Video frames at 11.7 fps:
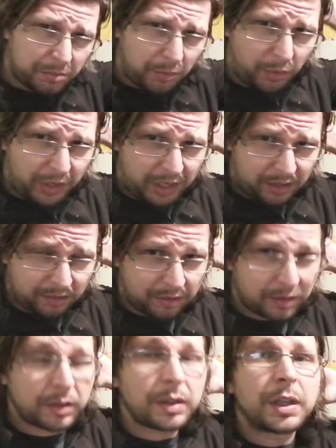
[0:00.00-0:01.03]
Morning,
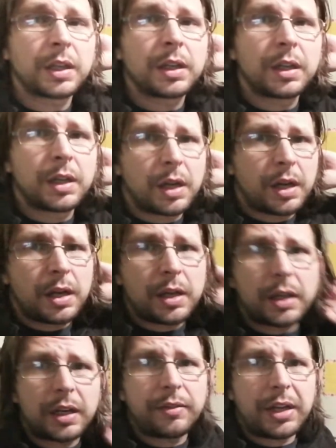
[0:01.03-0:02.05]

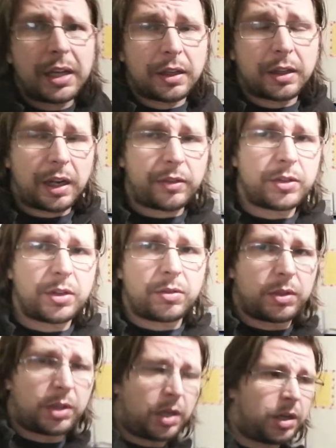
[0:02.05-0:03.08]
good evening, good
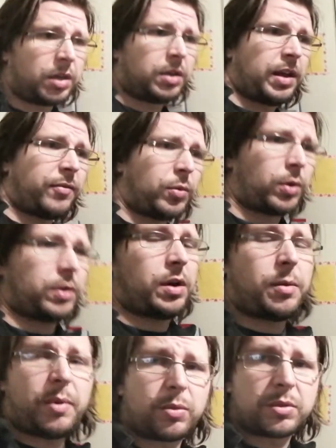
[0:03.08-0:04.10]
afternoon, everyone.
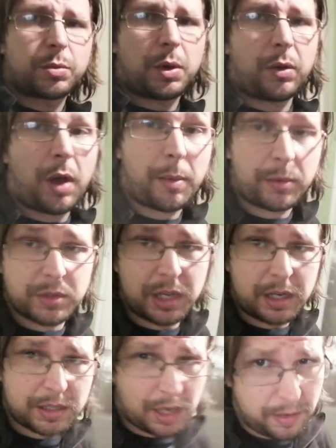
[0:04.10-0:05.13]
Hope everyone's well. Hope everyone's
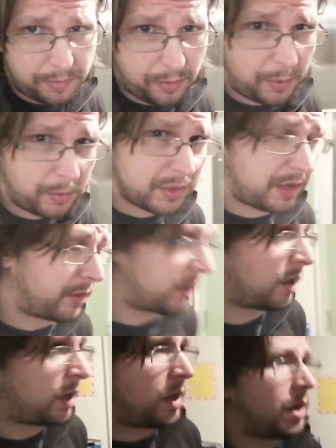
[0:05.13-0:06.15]
staying safe. Hope everyone's having
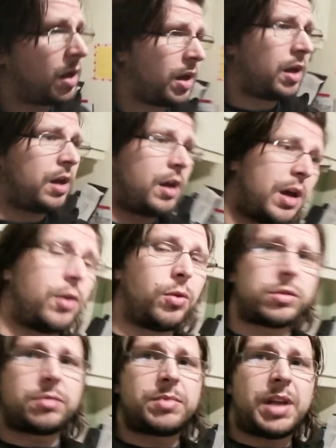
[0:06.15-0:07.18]
an
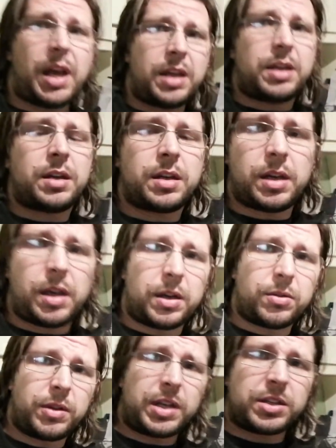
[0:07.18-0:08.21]
awesome day and
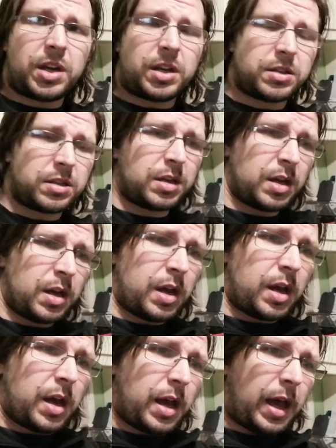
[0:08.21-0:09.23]
all that jazz.
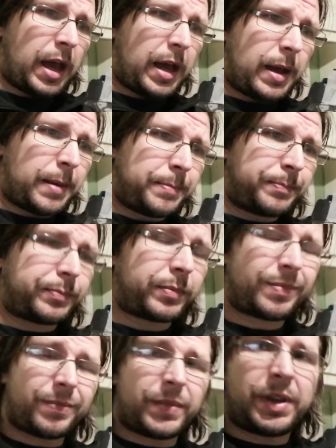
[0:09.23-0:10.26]

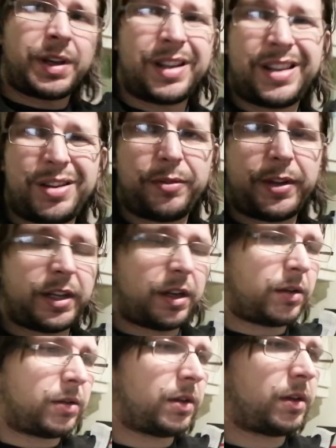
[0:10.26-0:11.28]
Little
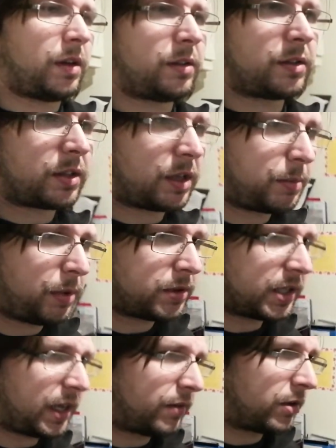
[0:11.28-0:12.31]
video I'm just going to put
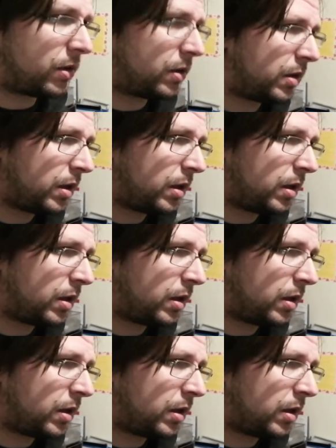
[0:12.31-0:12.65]
together.